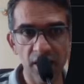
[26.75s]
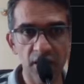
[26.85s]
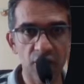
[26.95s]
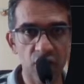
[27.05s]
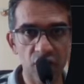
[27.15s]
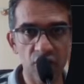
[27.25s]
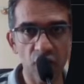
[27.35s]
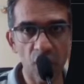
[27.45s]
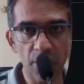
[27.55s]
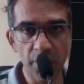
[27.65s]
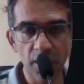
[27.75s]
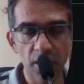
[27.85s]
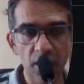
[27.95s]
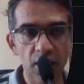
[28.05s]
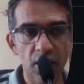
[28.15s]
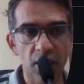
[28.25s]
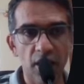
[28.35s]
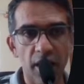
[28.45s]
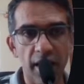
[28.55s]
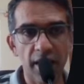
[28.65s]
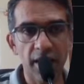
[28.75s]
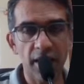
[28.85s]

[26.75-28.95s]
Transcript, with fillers: There was a form and